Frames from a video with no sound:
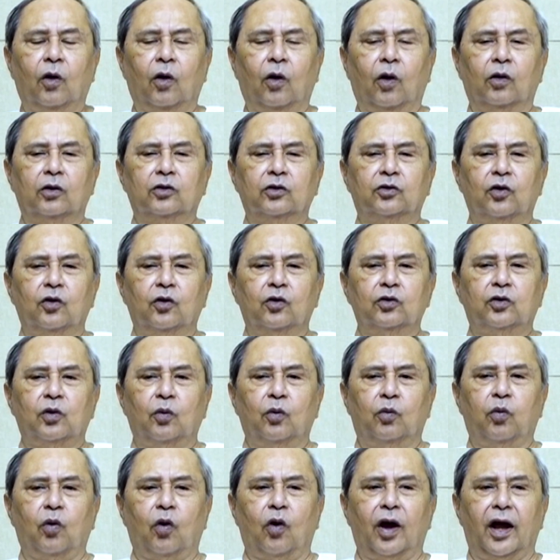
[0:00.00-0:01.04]
Although the
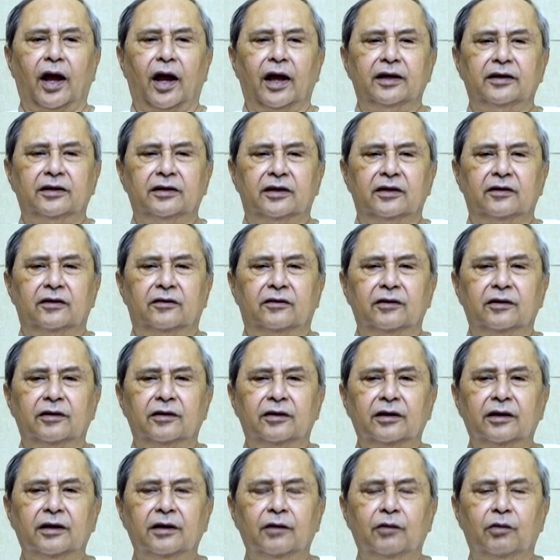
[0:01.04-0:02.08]
war ended
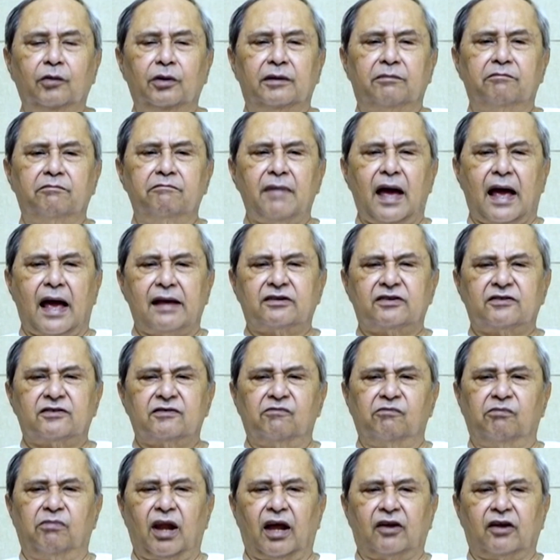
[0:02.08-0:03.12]
with
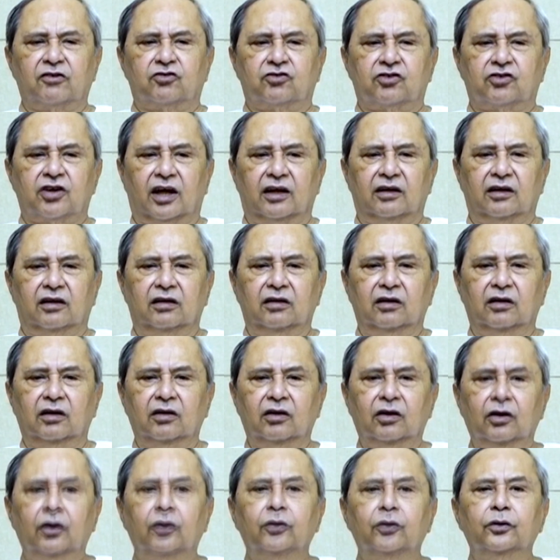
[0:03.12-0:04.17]
massive bloodshed,
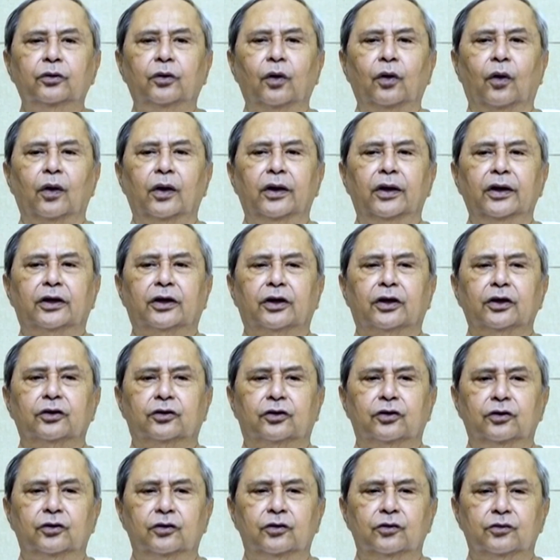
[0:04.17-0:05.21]
Dhauli
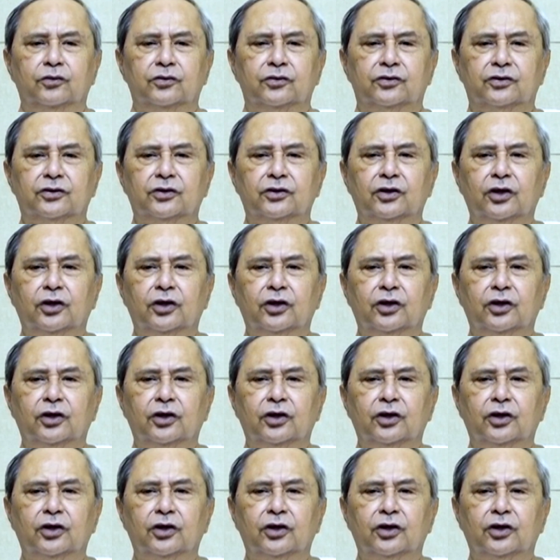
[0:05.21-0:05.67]
continues